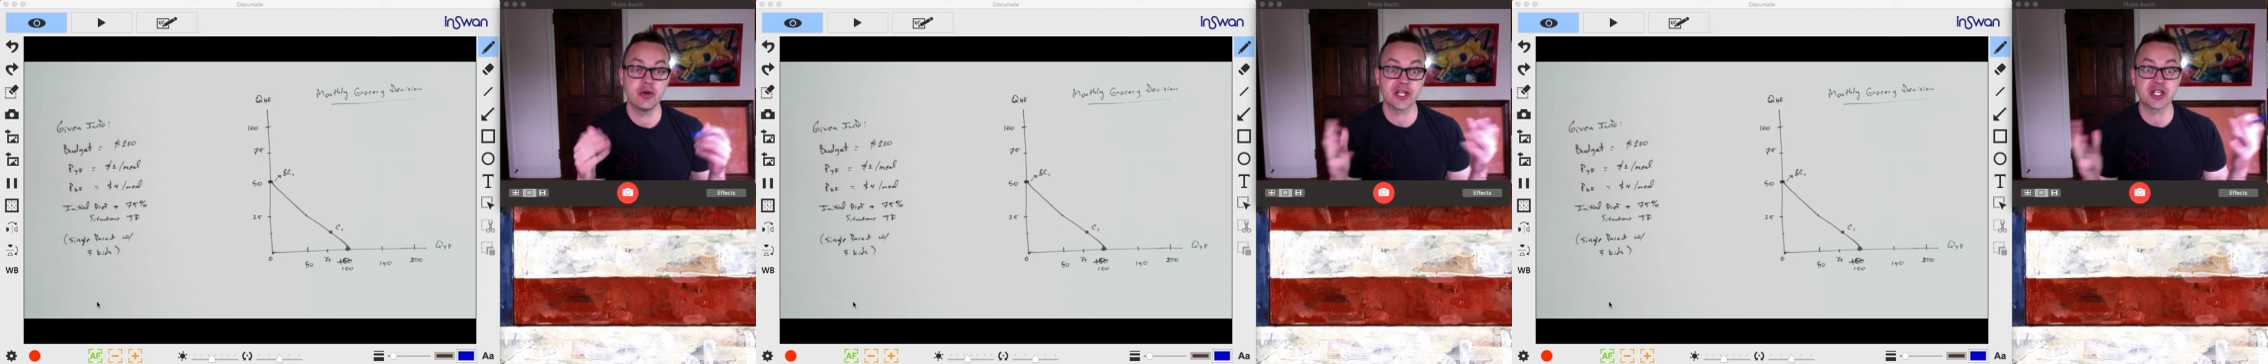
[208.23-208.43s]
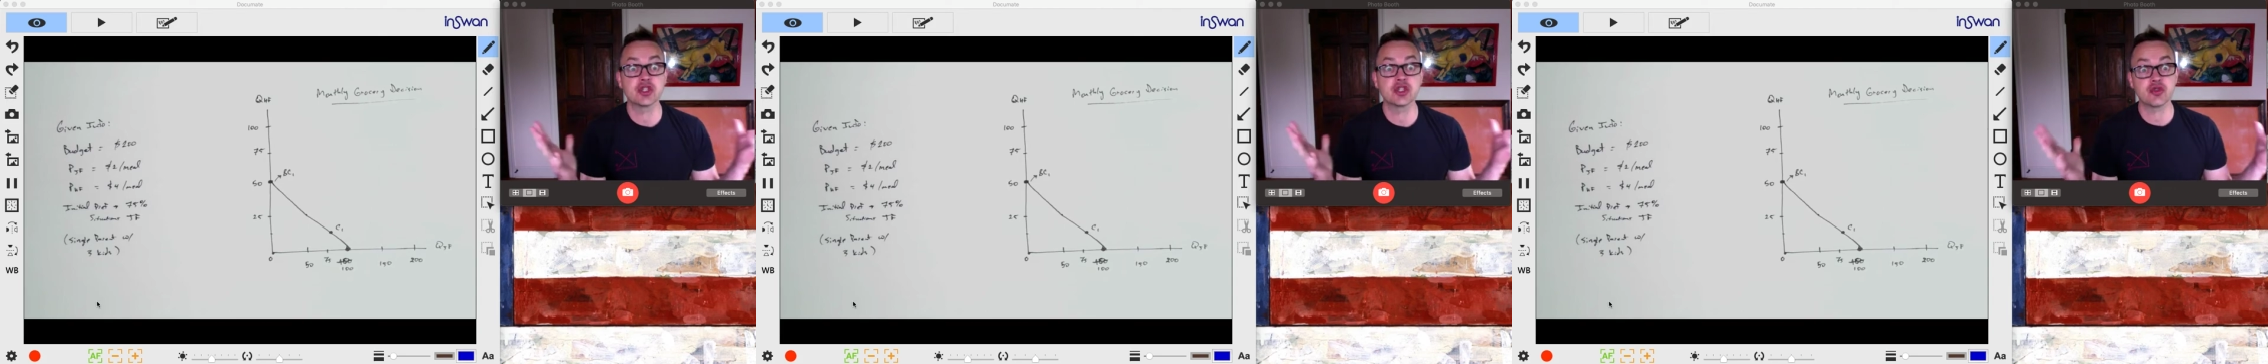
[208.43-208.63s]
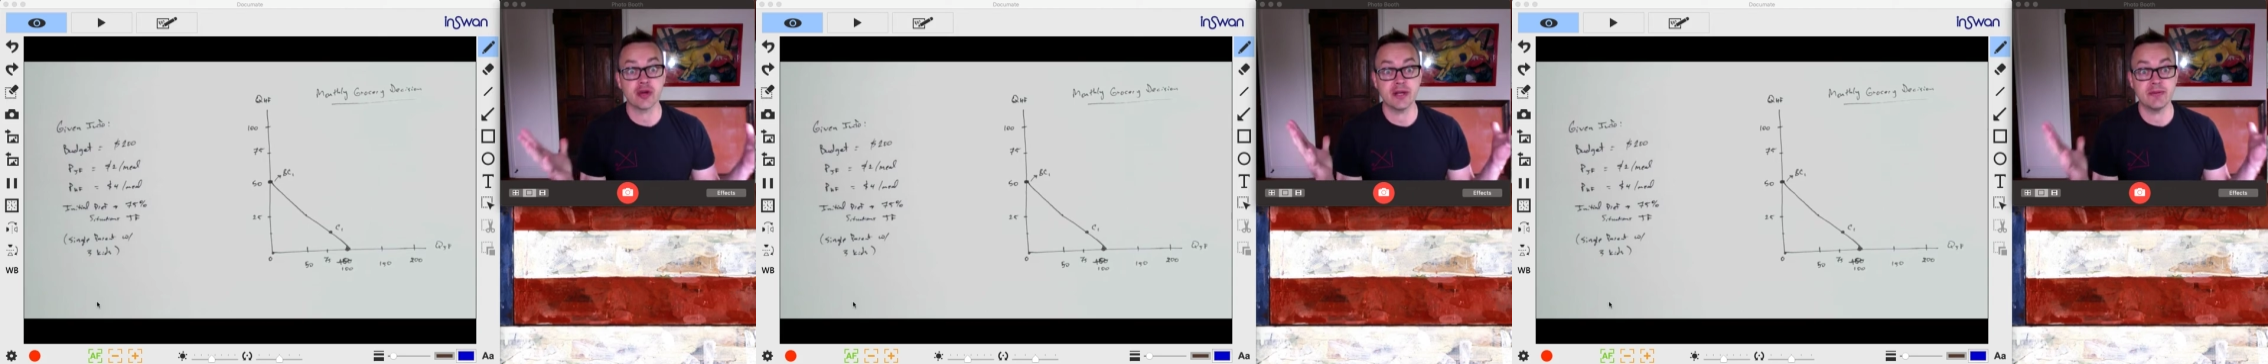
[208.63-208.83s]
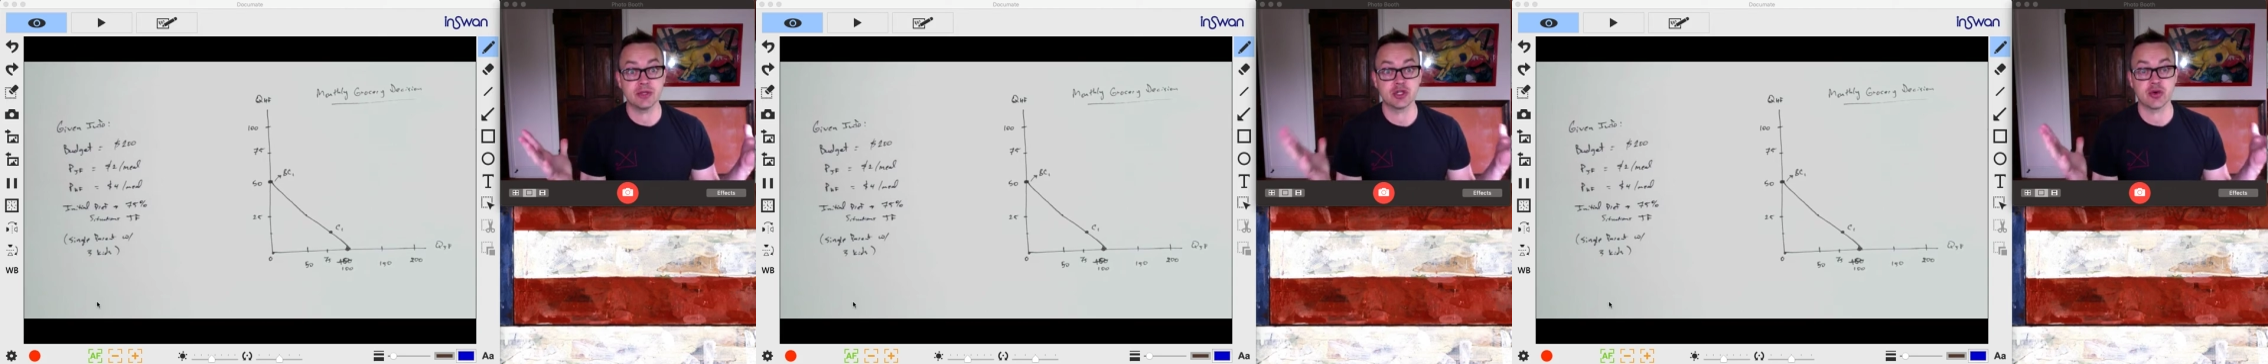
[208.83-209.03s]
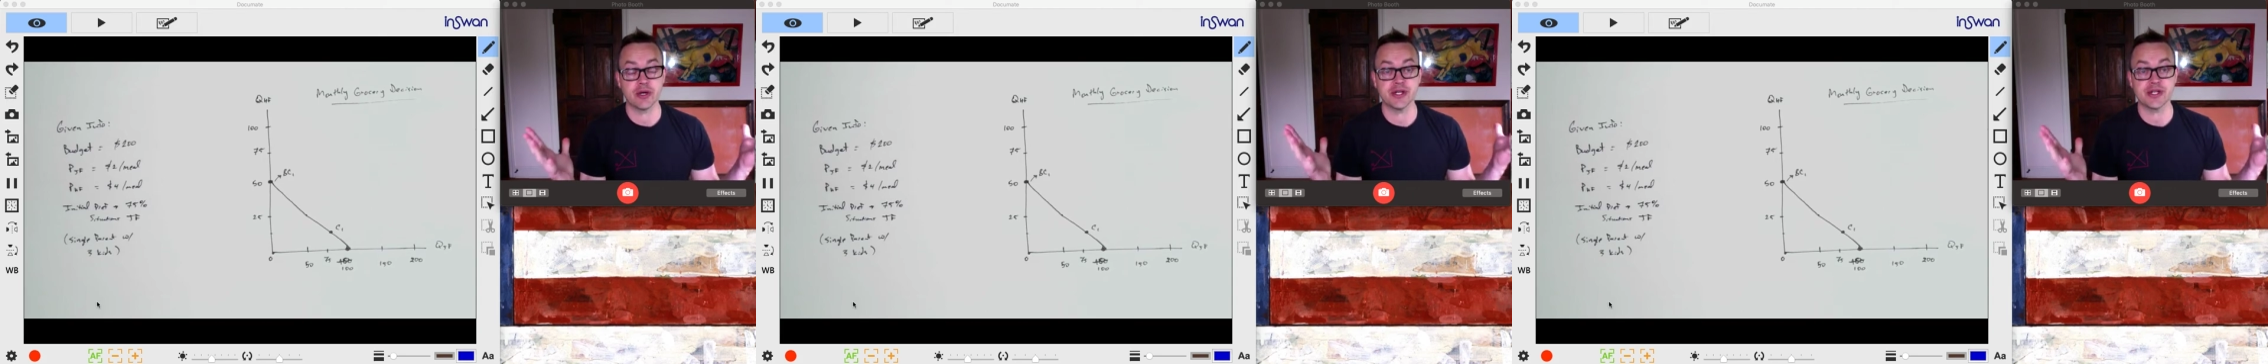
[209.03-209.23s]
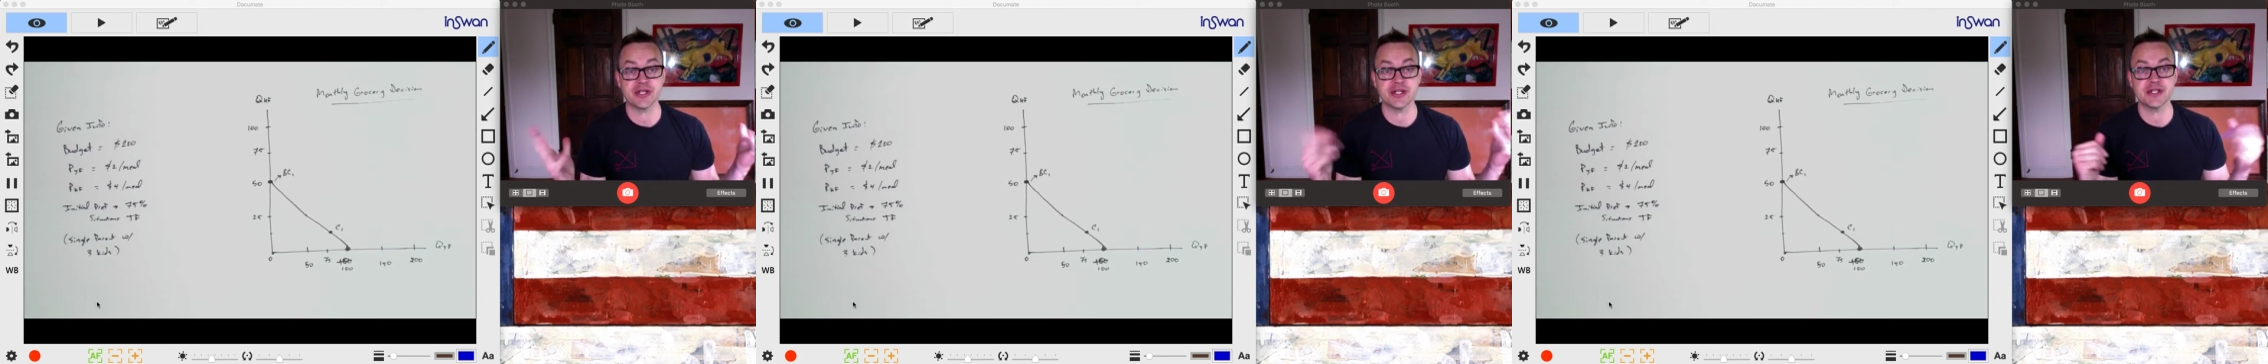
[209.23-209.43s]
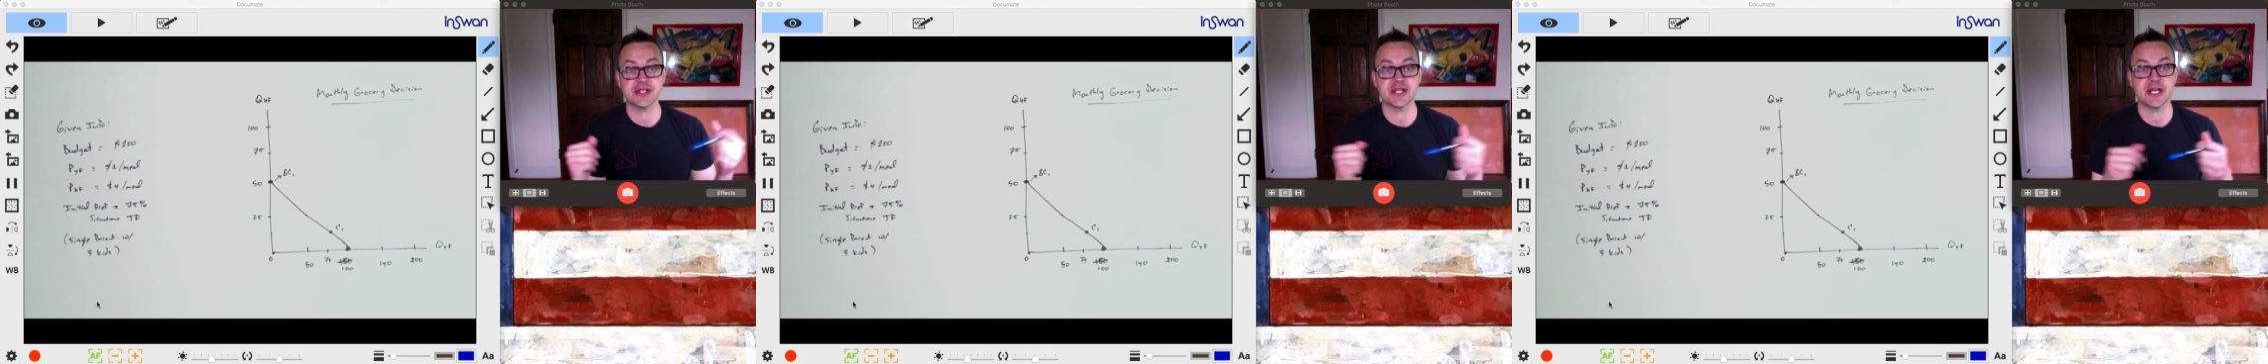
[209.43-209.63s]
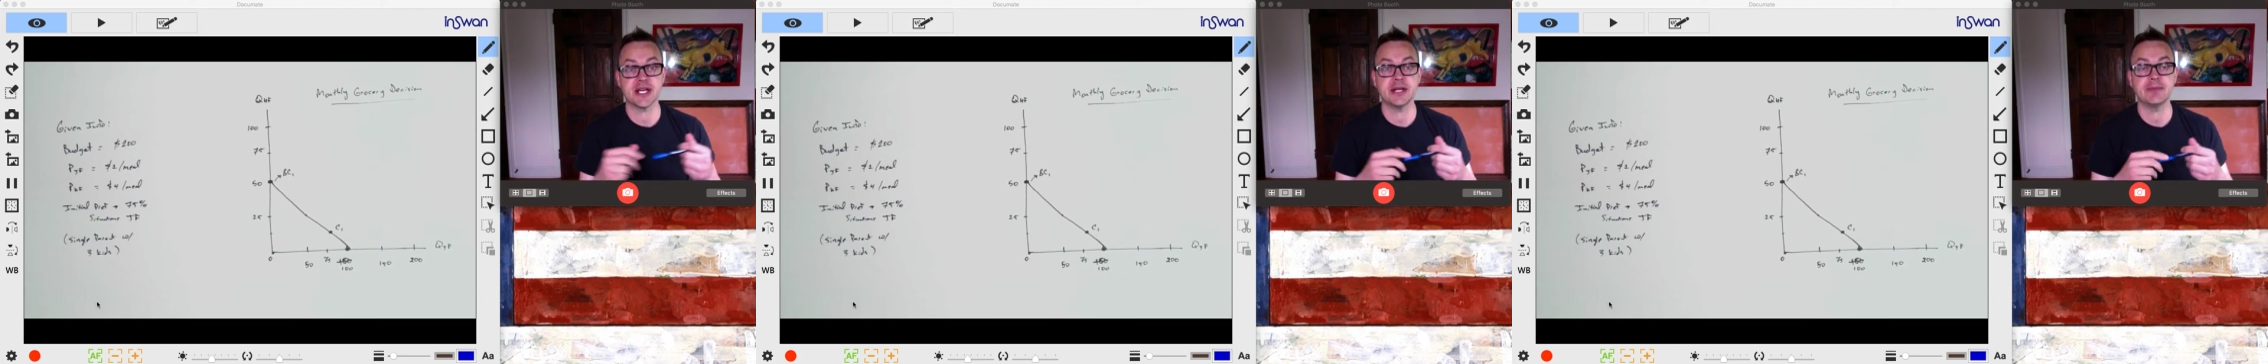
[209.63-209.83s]
extreme choices,
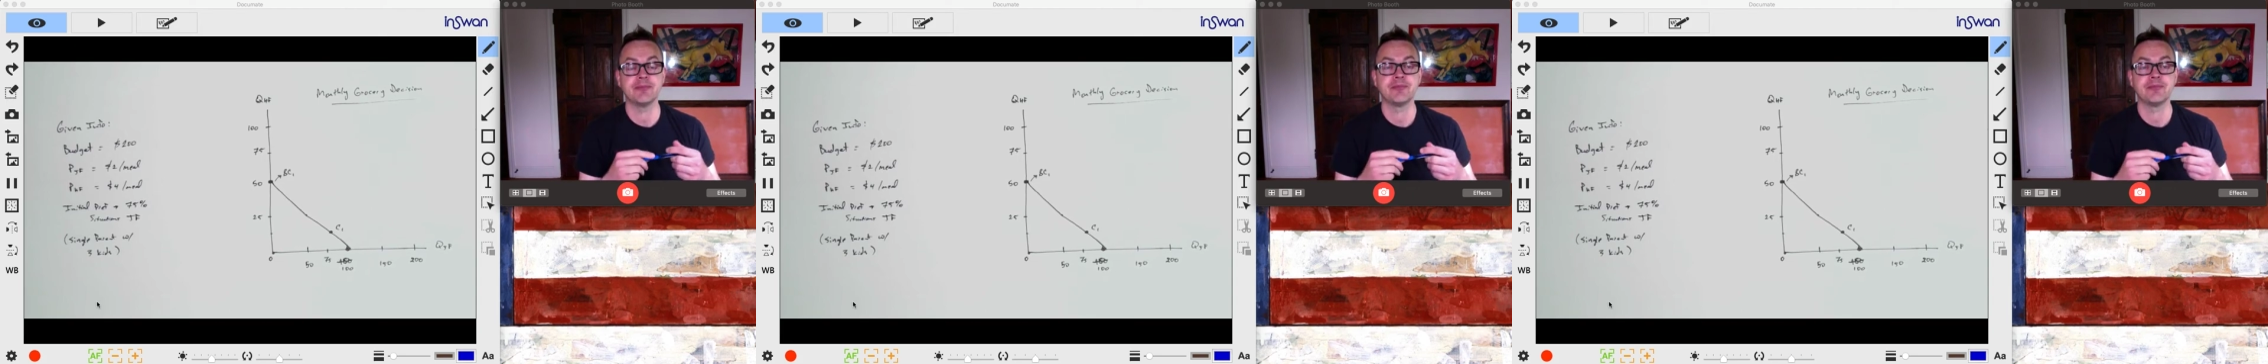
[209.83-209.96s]
say.